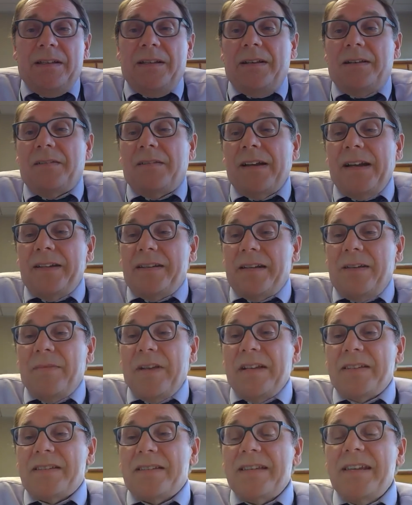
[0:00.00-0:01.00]
All right, I'm
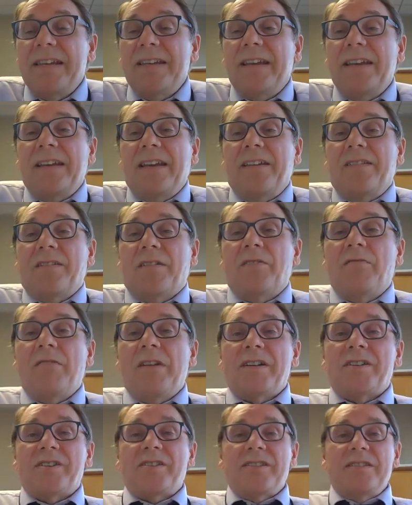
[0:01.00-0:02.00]
not seeing any other
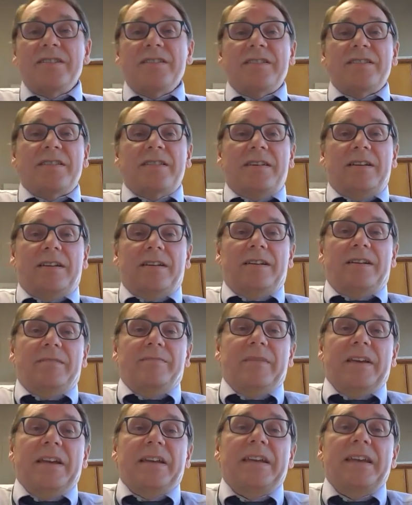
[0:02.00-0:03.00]
questions.
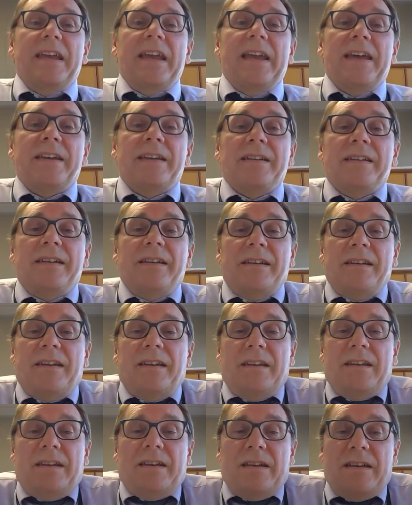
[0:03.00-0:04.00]
Again,
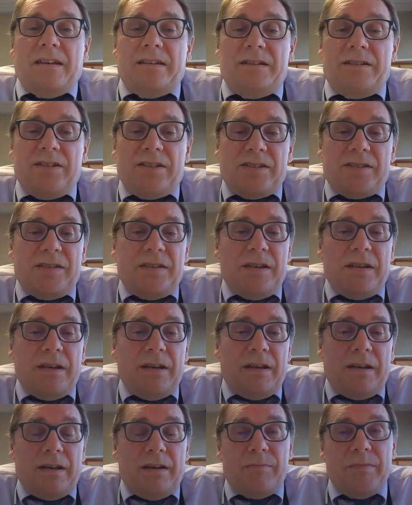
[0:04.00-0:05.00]
just
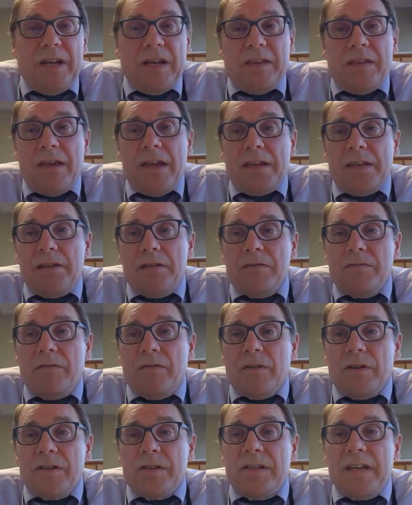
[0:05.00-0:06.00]
a big thank you
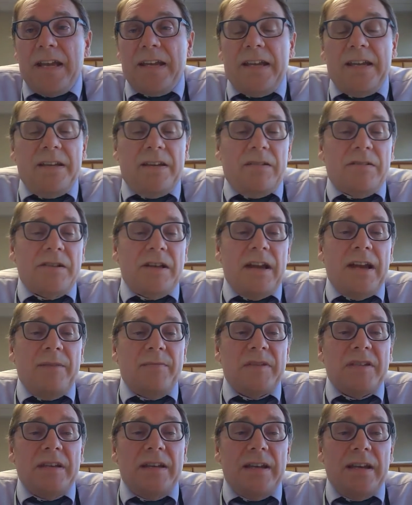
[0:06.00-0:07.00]
for taking your time
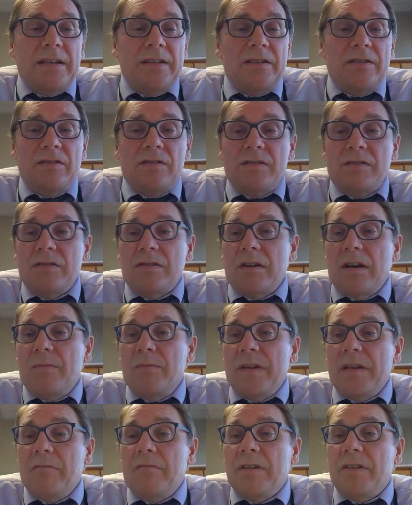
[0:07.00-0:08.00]
today to
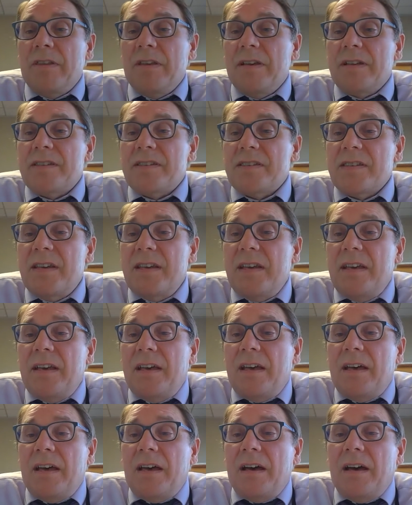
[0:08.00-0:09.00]
be with us.
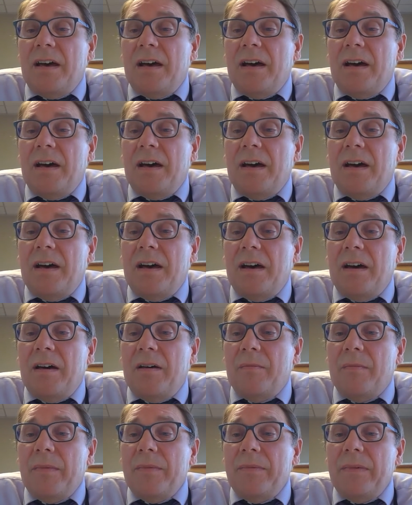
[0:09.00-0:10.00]

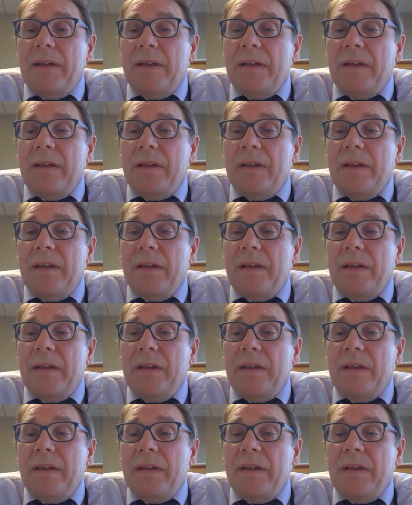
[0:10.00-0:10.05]
The